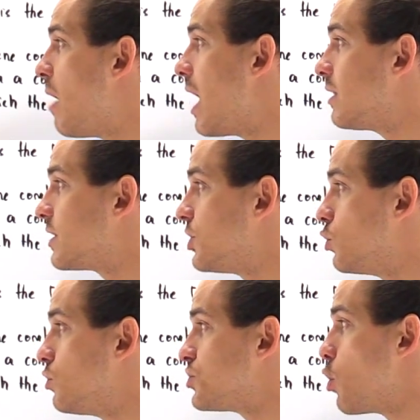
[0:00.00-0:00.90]

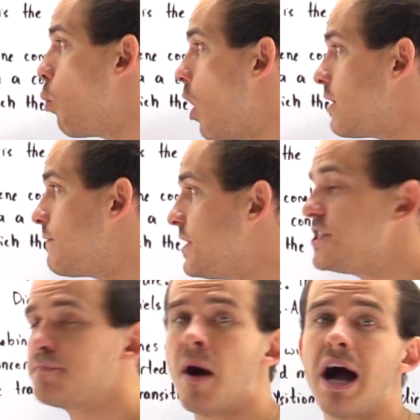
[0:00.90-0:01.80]
molecules, one of
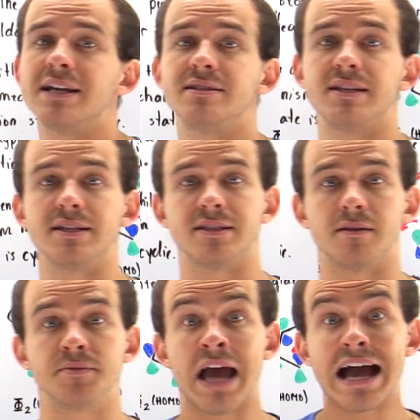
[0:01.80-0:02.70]
these pi
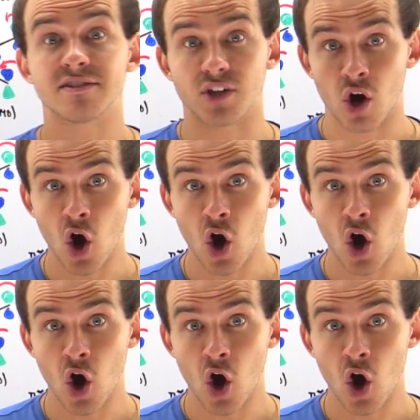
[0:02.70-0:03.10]
systems has the